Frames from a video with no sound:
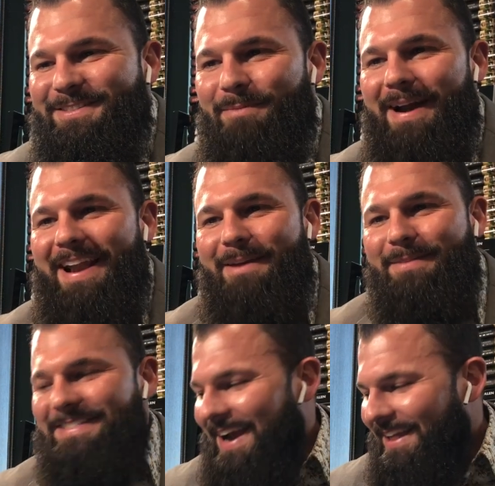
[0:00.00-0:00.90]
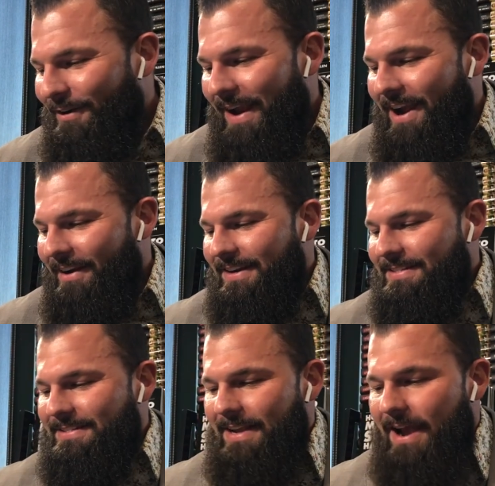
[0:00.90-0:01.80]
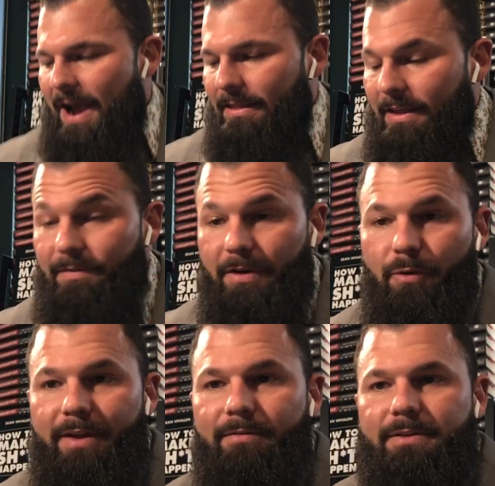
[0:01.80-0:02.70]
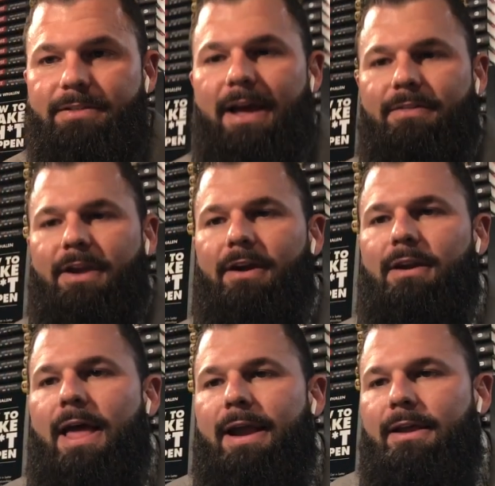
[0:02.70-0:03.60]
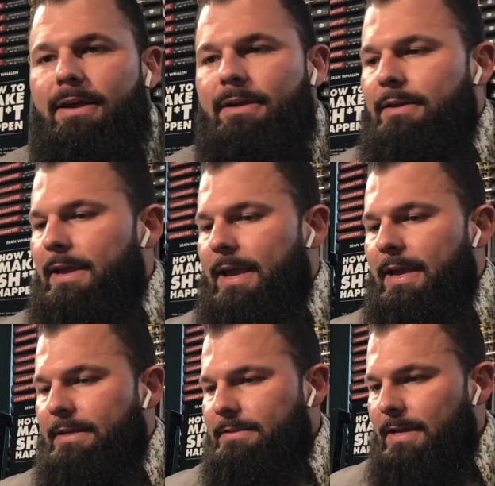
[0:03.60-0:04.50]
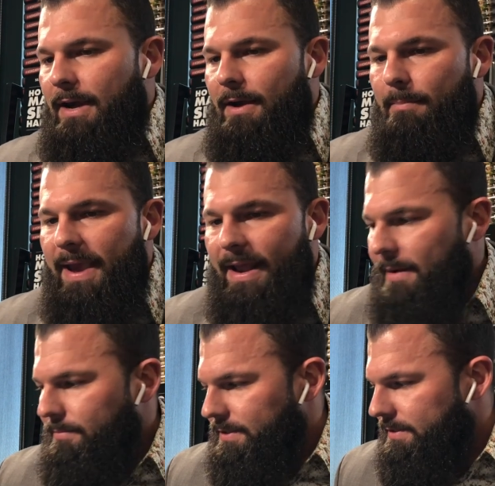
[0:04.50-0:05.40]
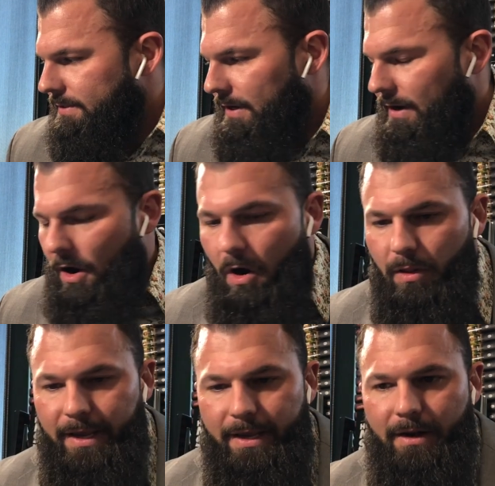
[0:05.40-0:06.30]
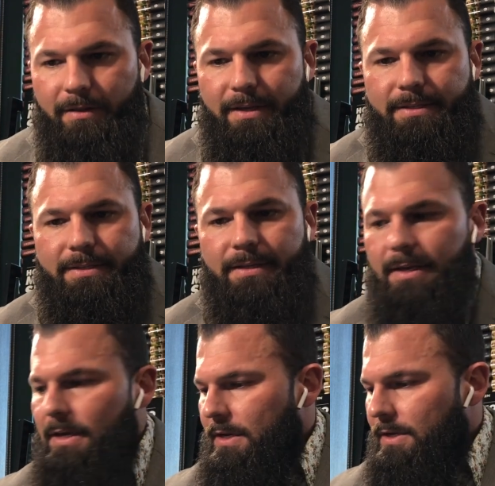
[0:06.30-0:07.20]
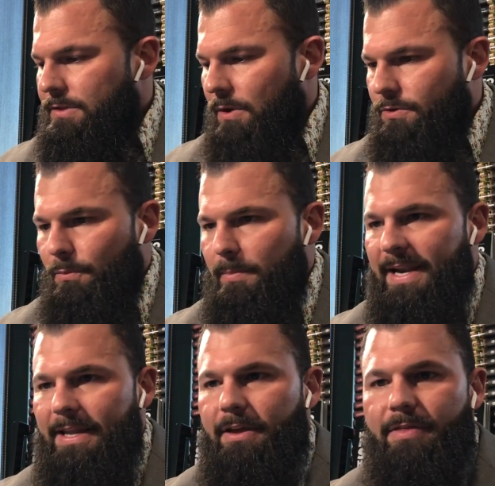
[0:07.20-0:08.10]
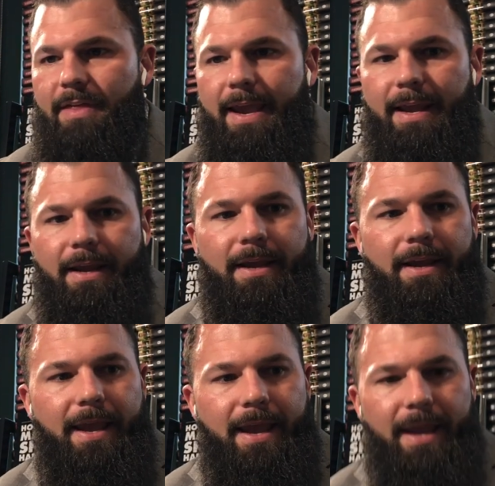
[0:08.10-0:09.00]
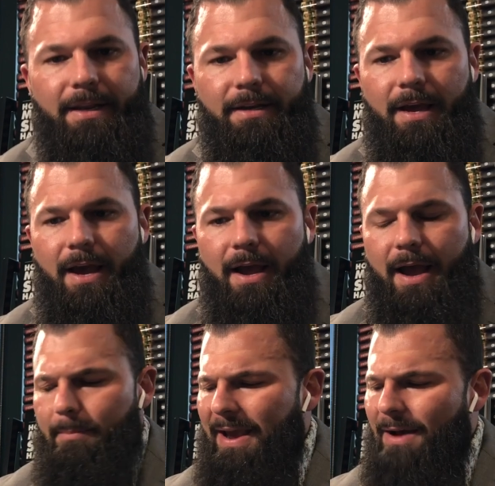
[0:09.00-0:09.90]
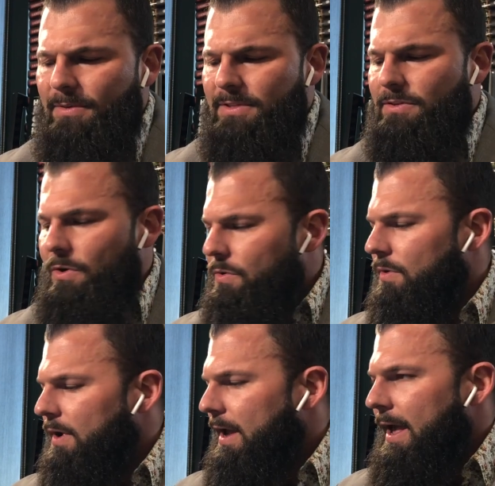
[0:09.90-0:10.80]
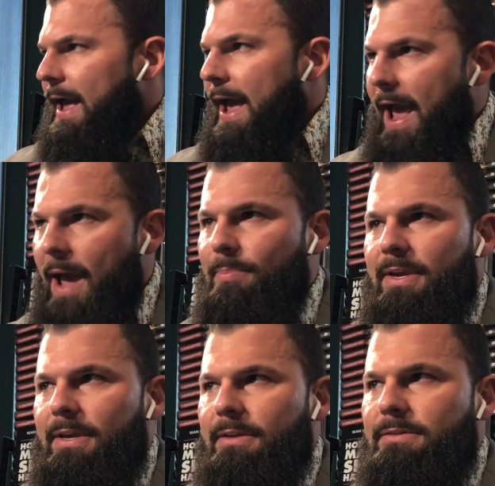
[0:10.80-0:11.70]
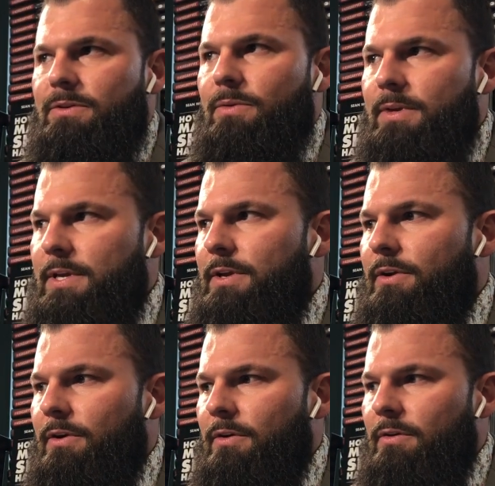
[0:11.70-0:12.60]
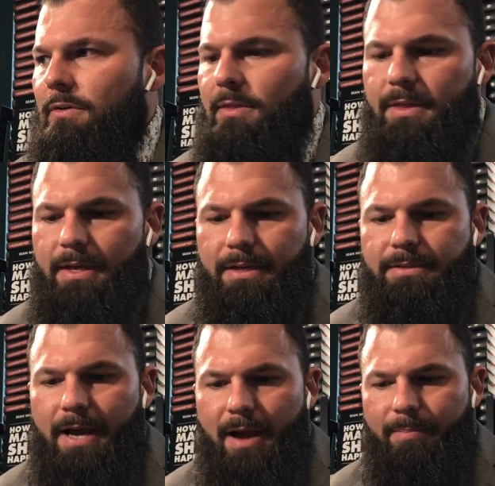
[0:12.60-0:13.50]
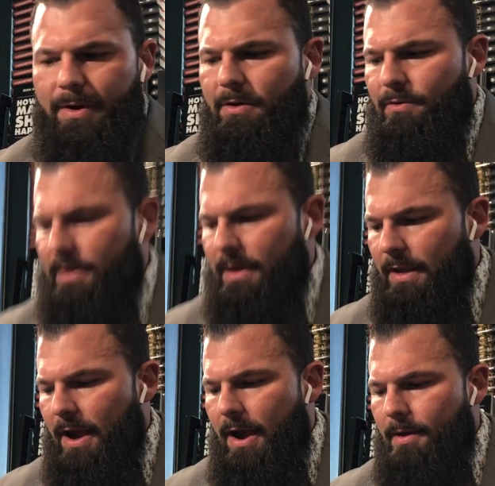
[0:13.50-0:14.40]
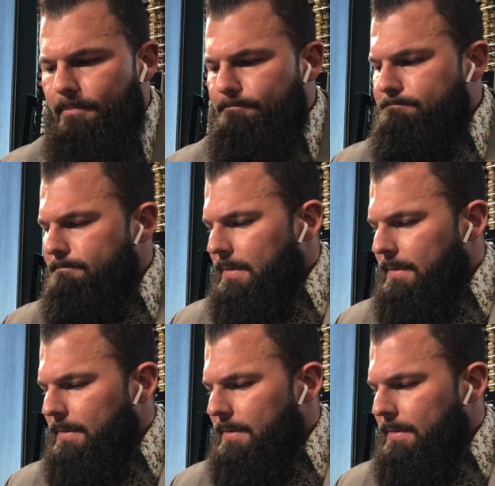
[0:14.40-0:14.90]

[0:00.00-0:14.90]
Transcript: so my name is Tyler Harris. I live in Greenville, South Carolina, and uh, man, I'm just uh, all in on this social media thing. And uh, man, I was so happy to hear the topic or the um,